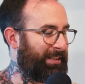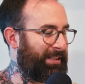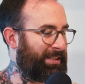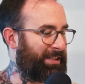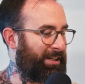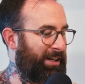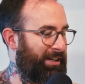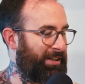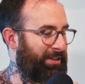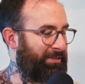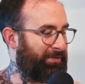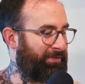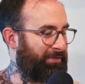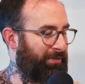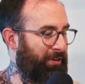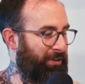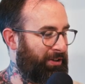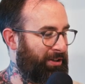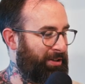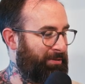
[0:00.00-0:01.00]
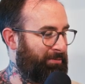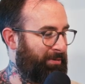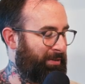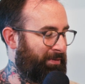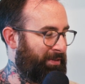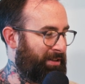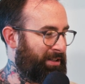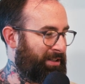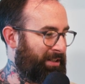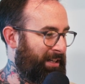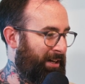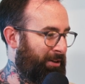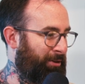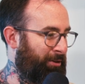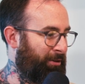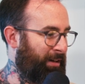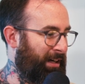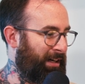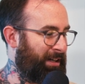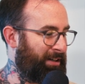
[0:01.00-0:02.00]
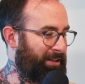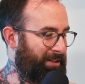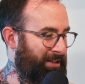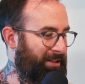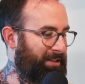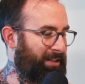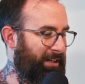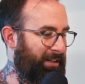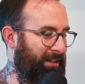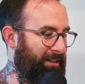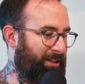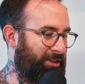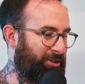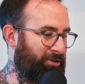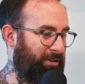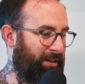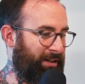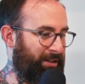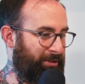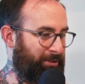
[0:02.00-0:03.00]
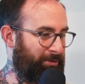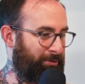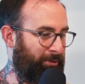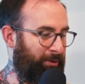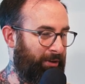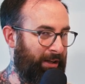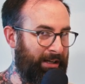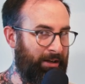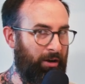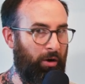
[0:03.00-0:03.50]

It's kind of funny with this tattoo. I understand that they're trying to do like